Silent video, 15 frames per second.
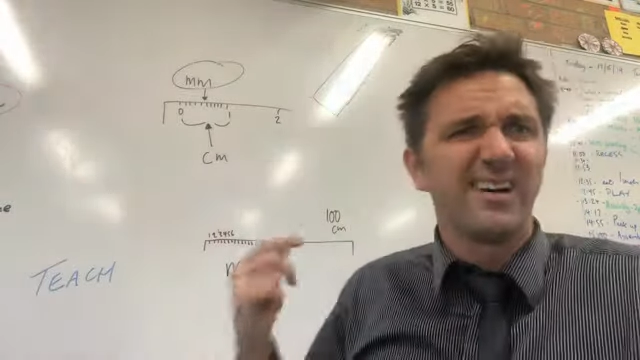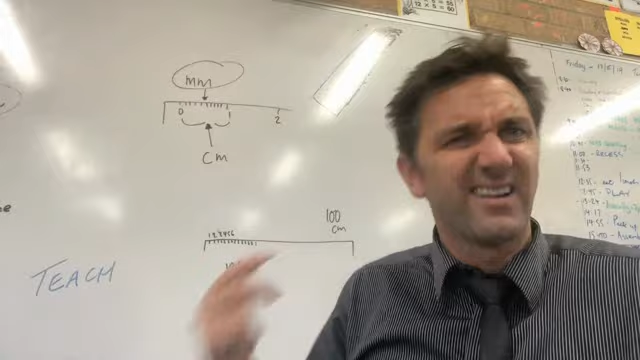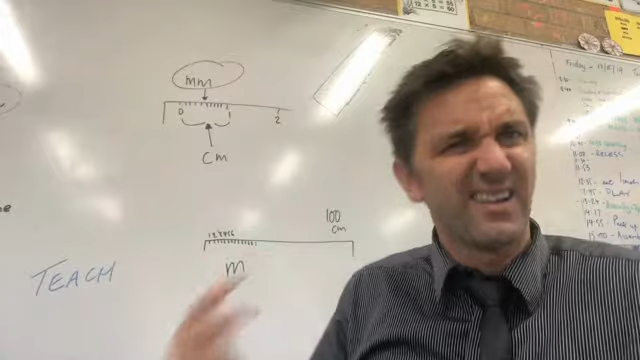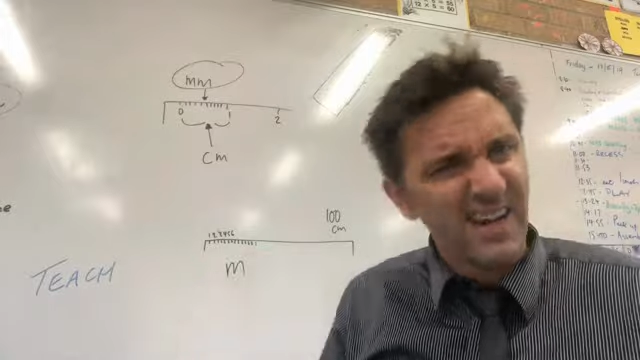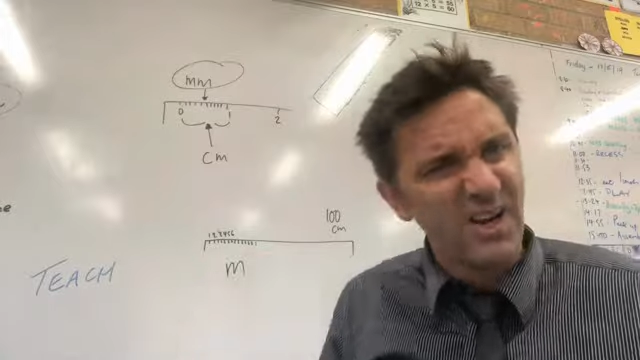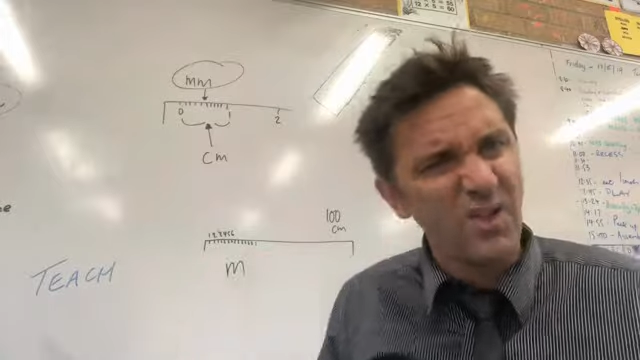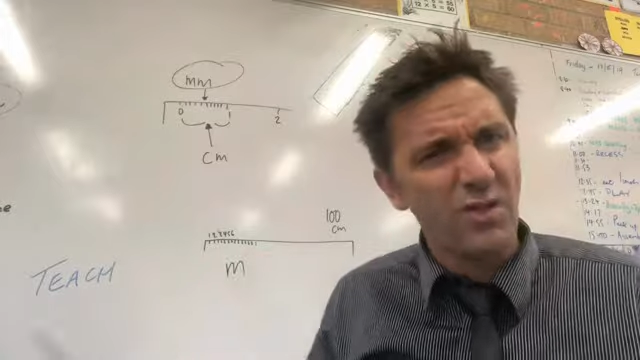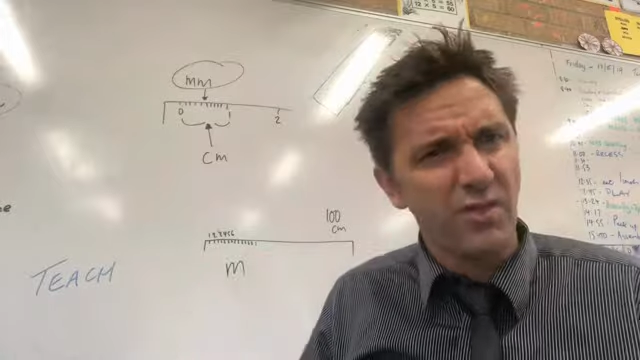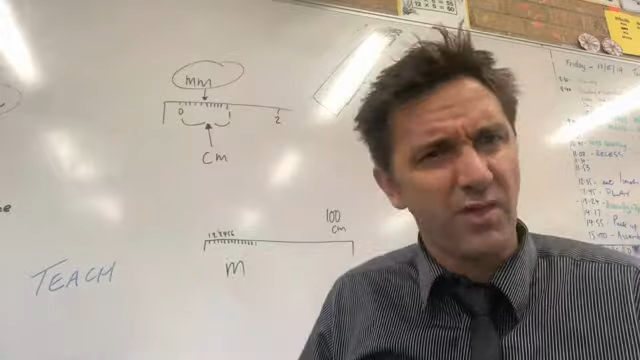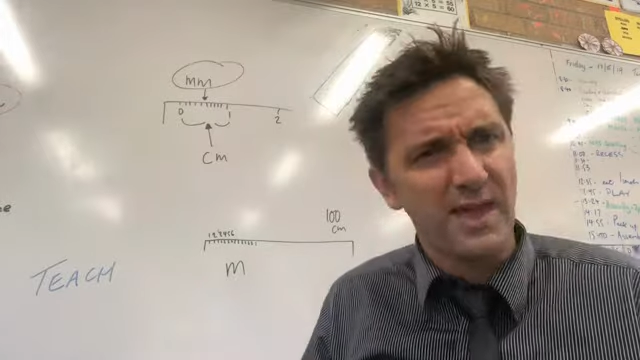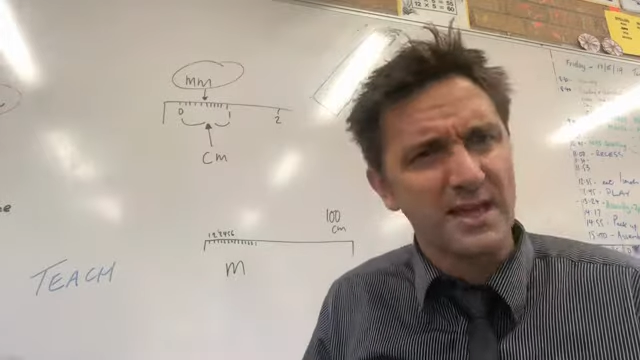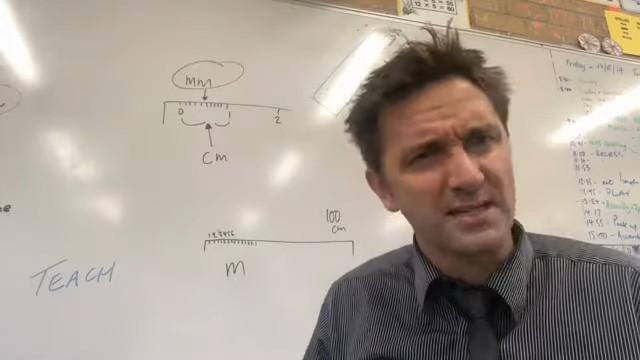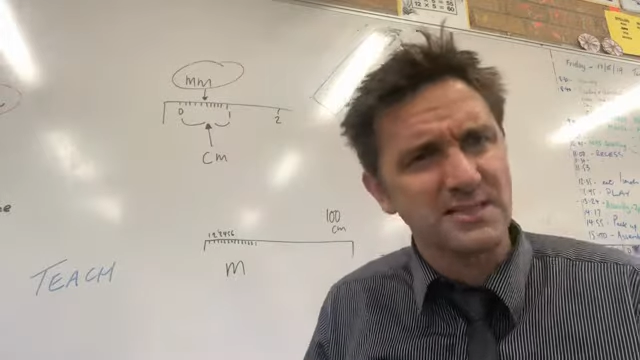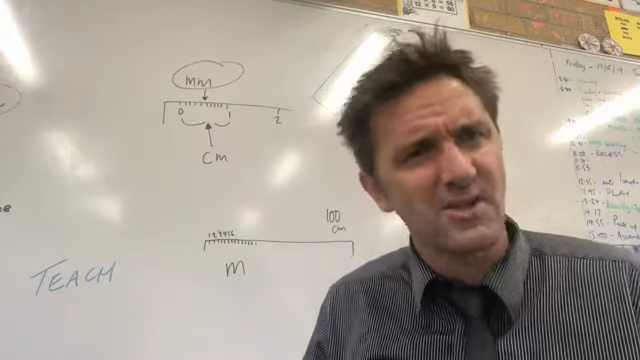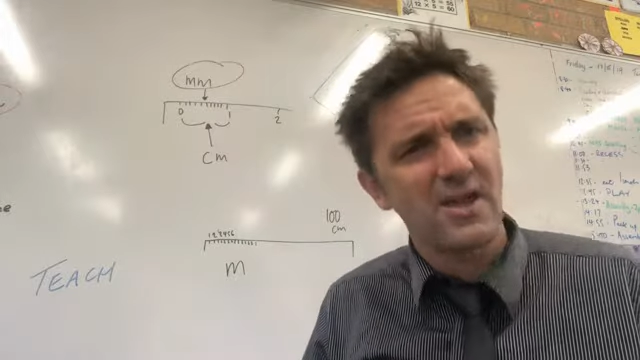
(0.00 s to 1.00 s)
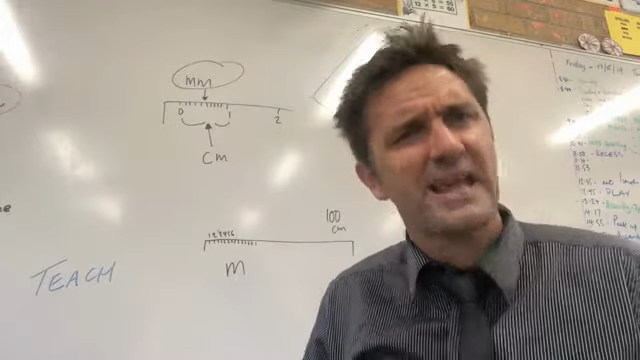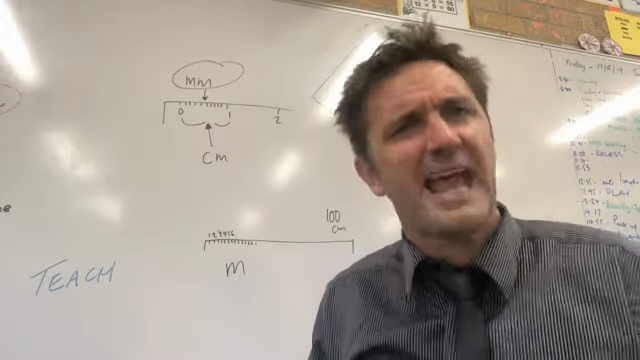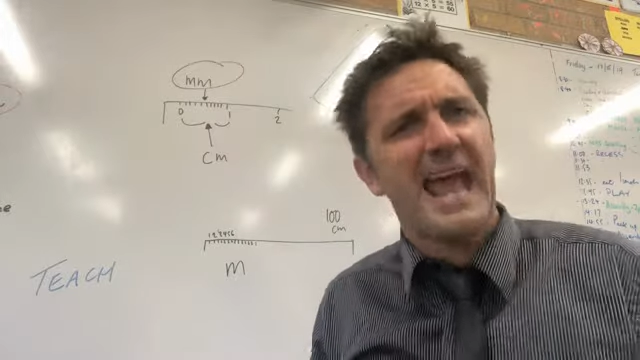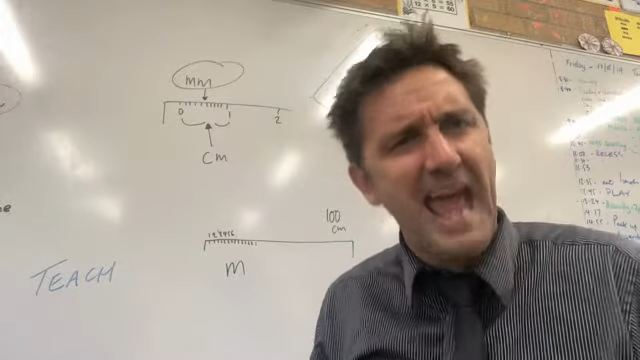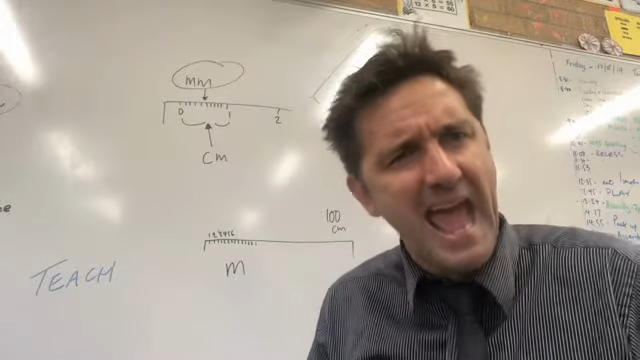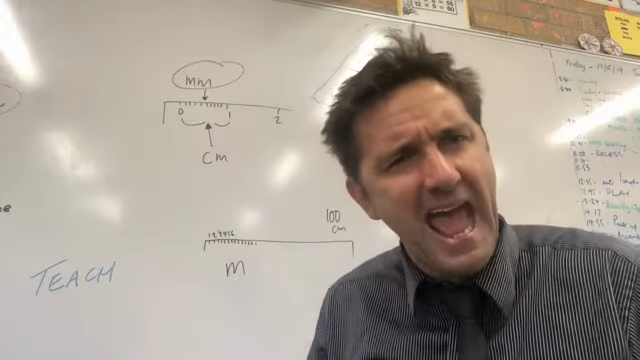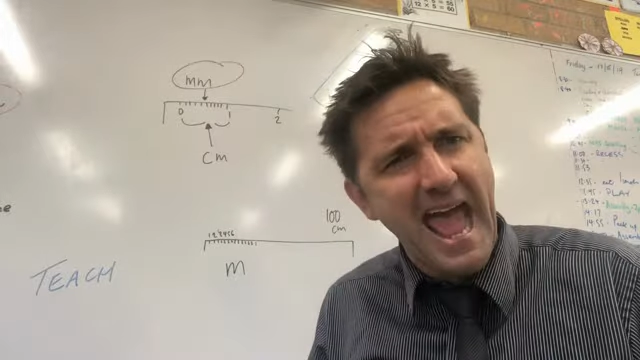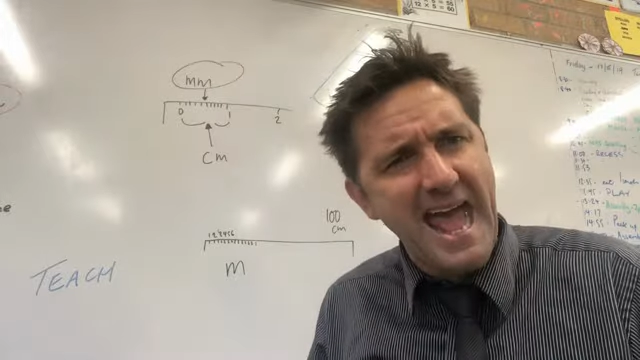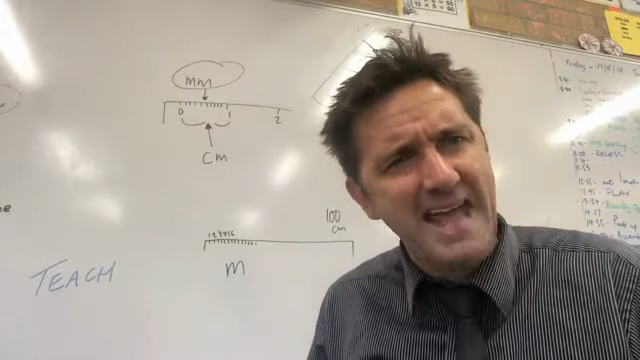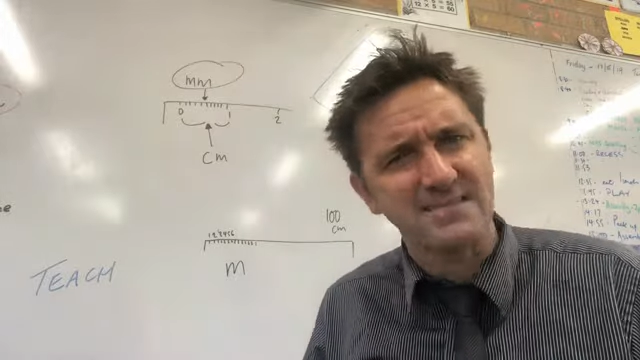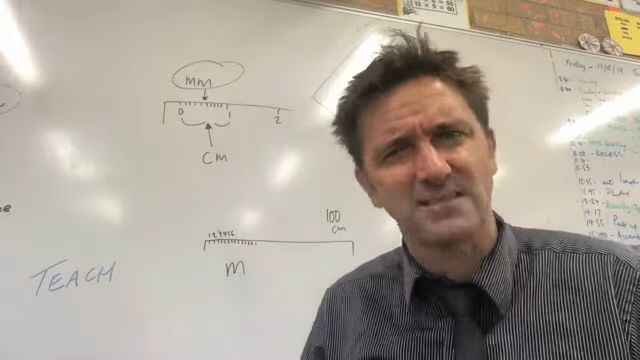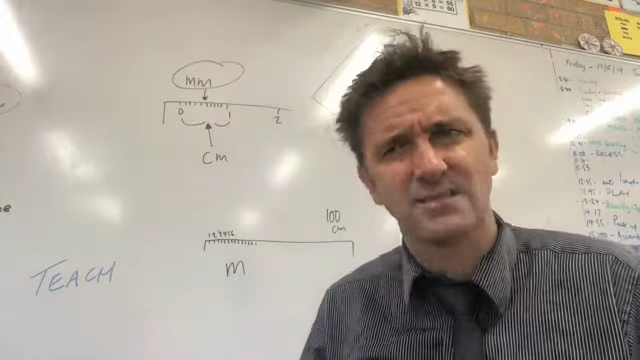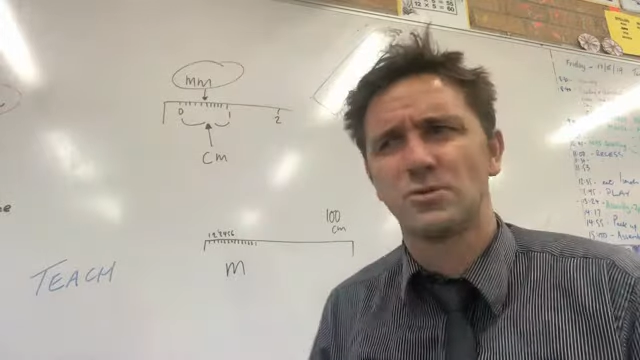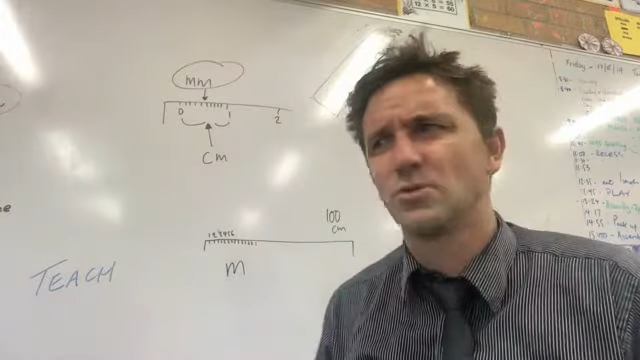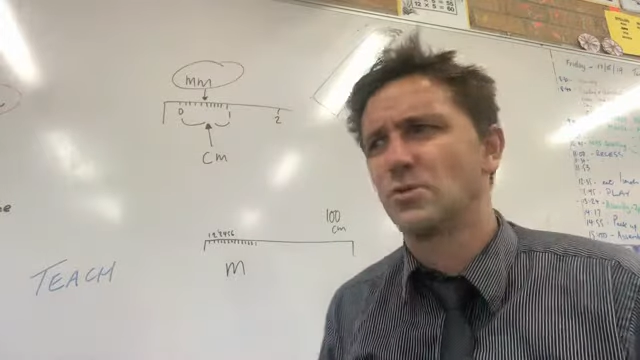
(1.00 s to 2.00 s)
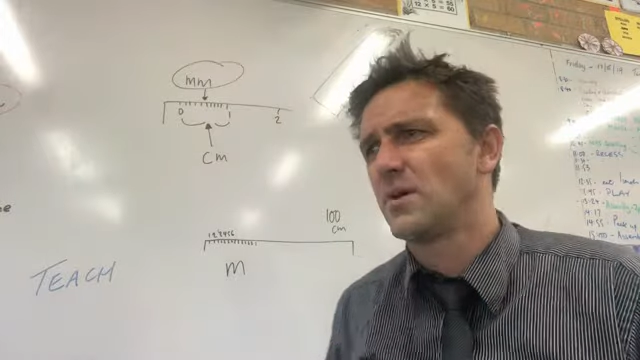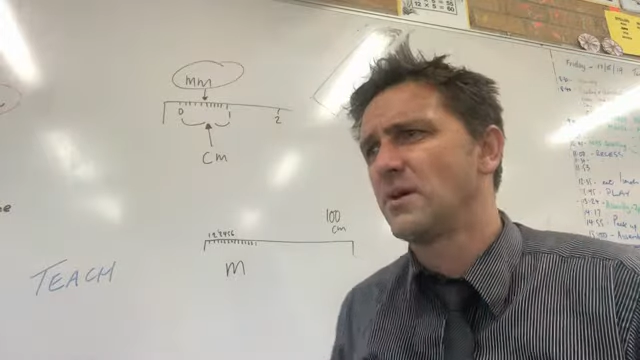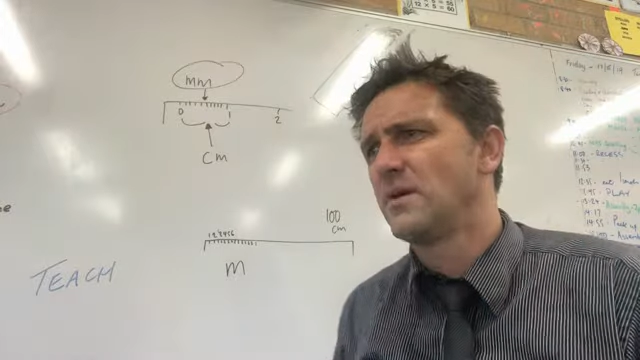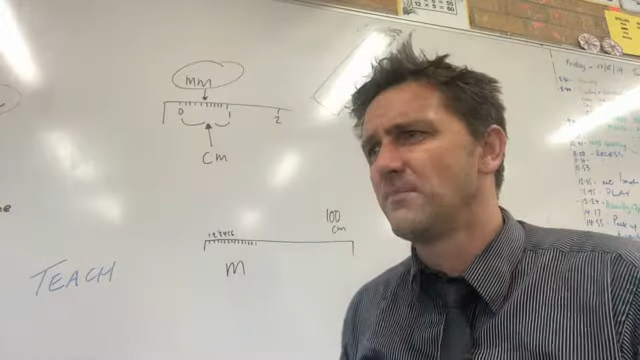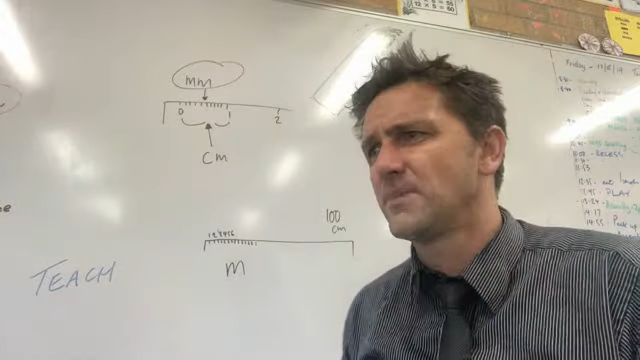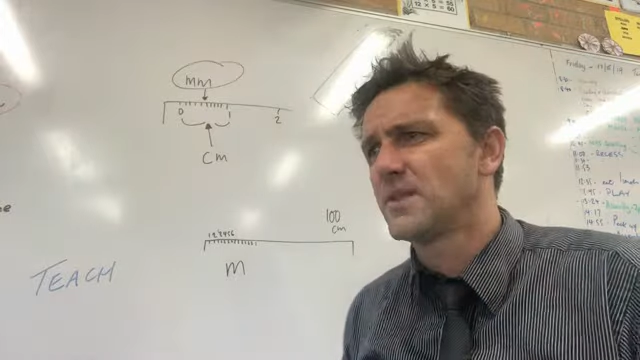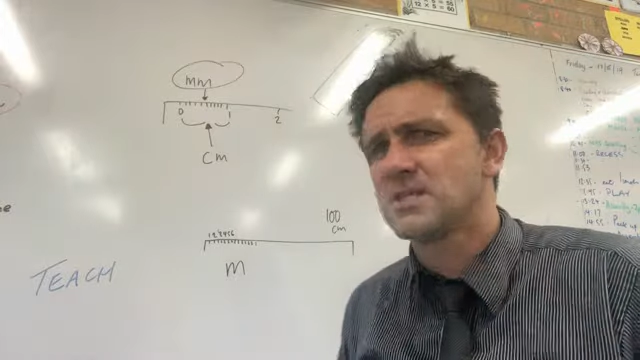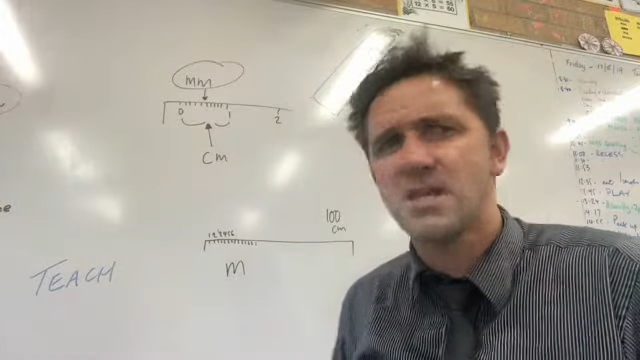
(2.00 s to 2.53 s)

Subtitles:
little things like ants or the